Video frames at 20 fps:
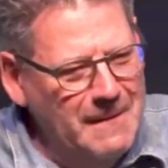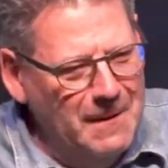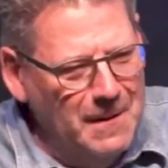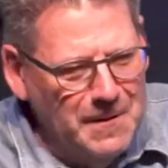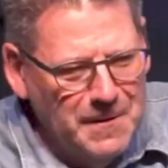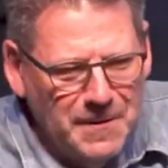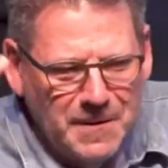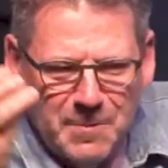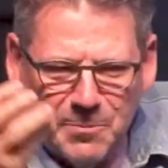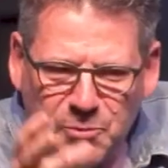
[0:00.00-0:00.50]

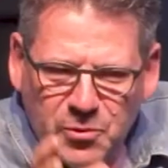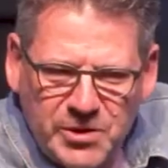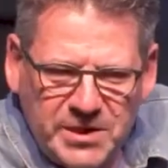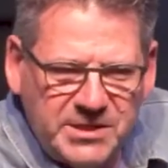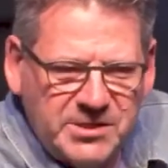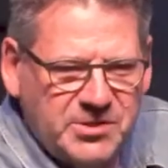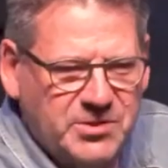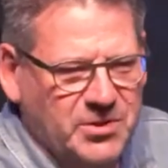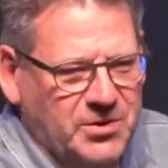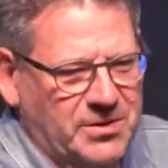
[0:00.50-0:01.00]
on the
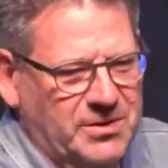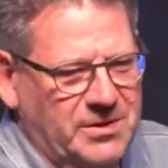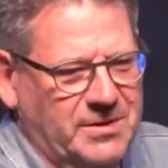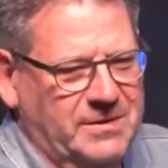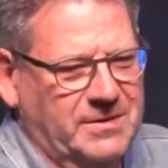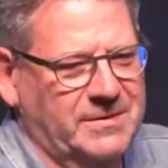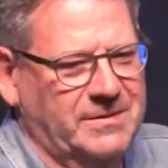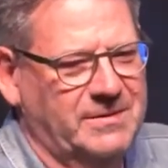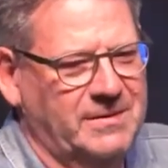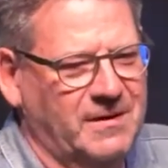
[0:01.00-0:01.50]
priesthood
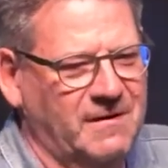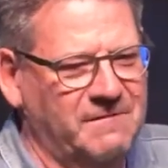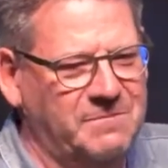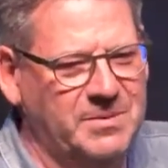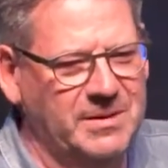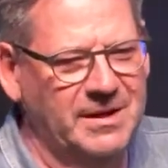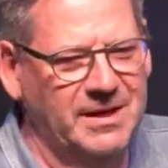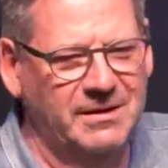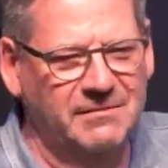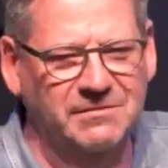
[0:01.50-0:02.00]
of
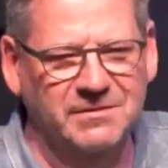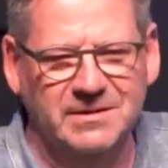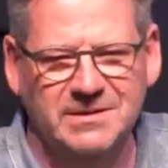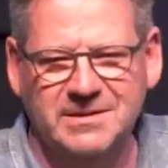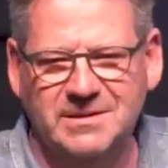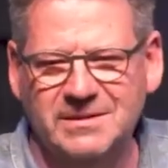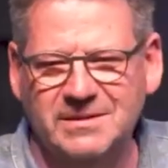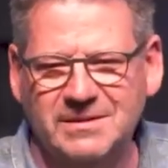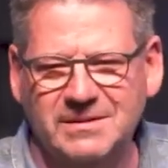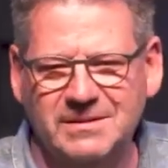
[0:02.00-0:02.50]

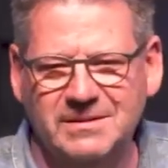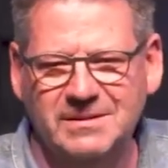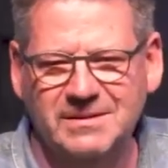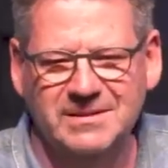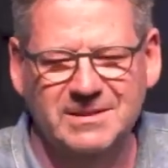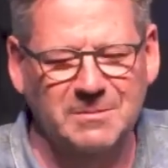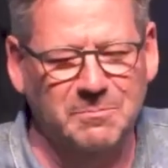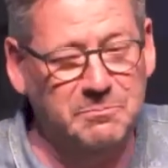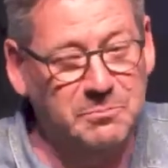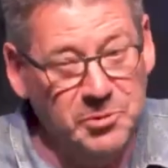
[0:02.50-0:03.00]
believers.
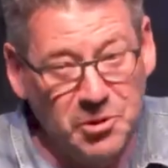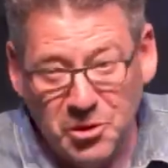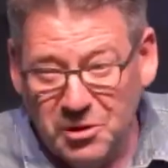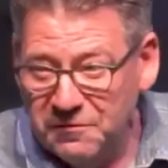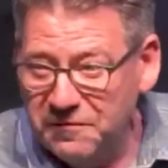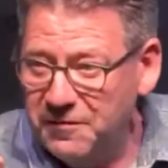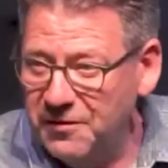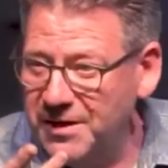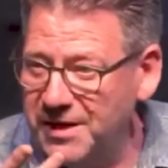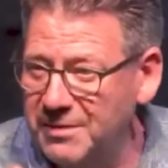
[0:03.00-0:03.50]
It's a
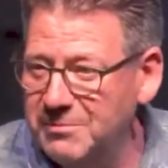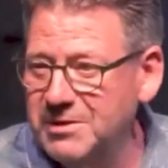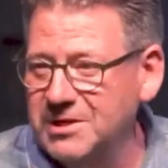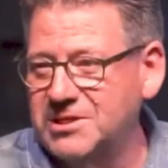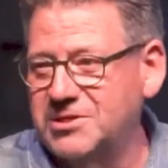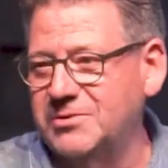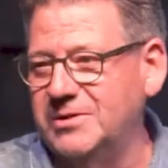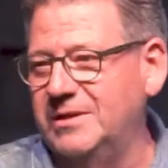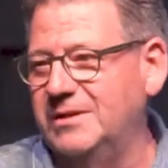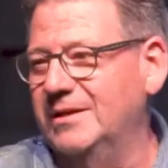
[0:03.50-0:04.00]
beautiful
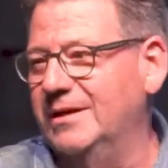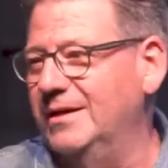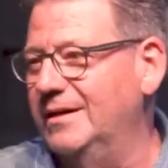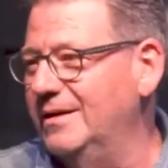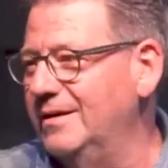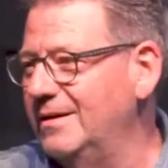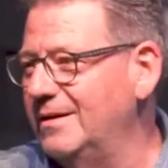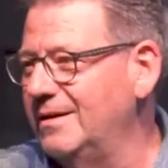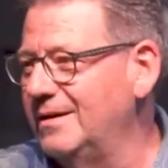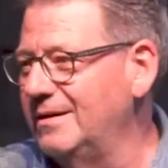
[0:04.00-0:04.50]
imagery there
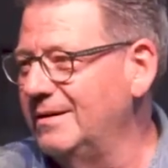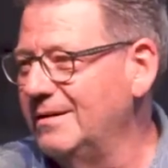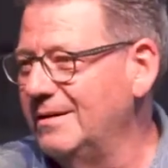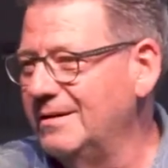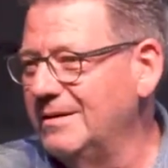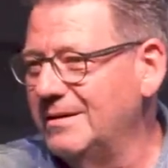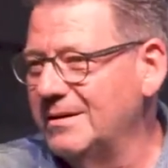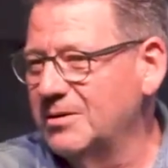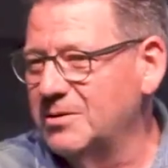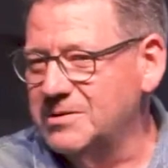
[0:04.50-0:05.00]

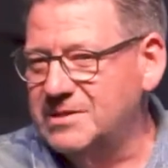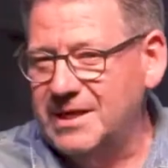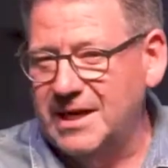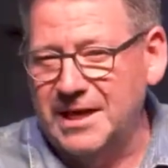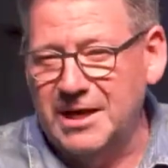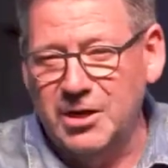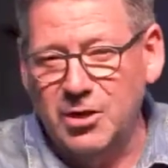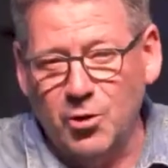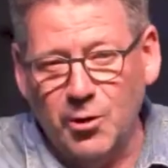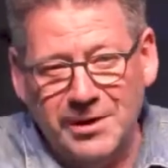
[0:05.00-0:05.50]
because they
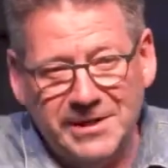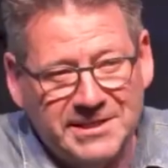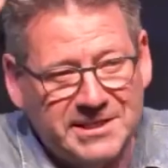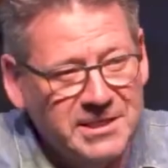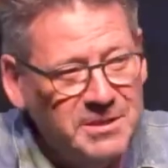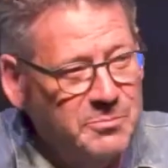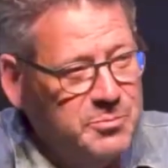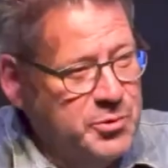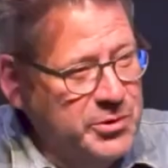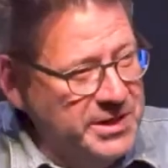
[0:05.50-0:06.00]

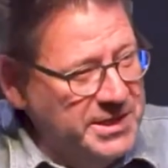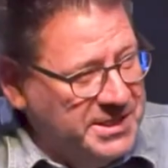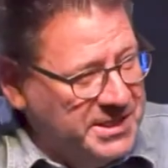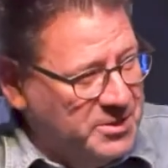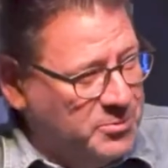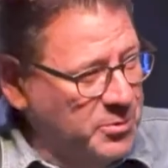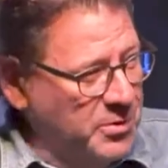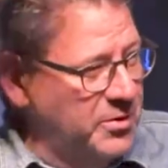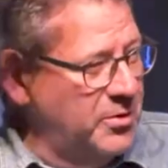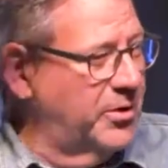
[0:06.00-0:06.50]
anointed
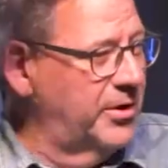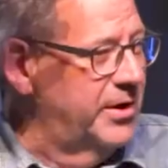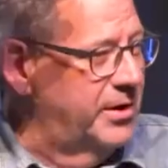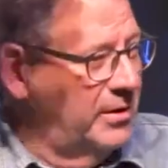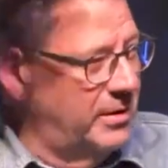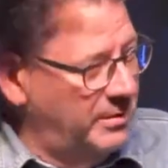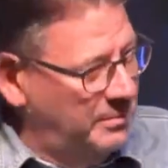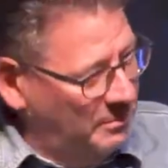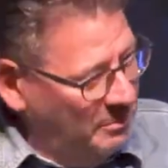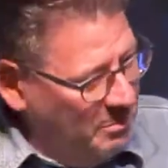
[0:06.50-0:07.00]
priests with
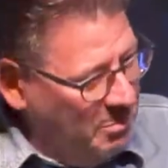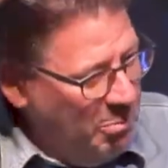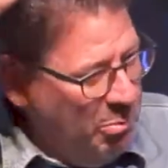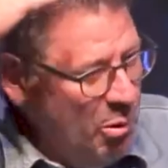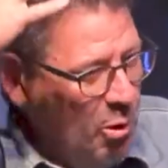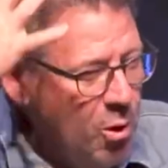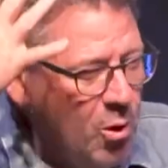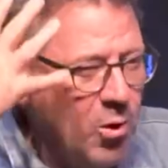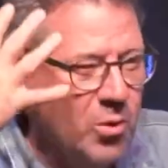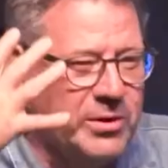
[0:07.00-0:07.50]
oil,
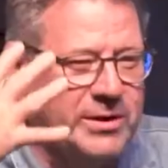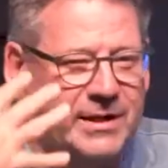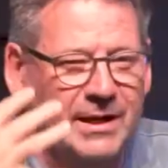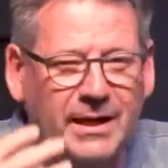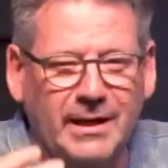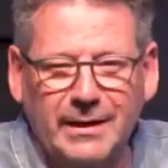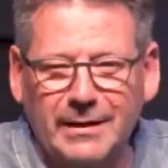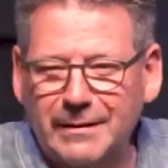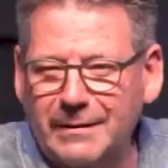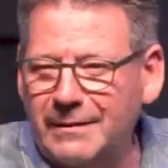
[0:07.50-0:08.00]
poured
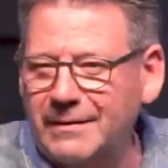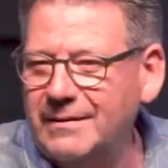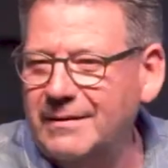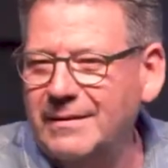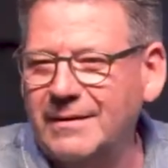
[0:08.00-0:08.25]
down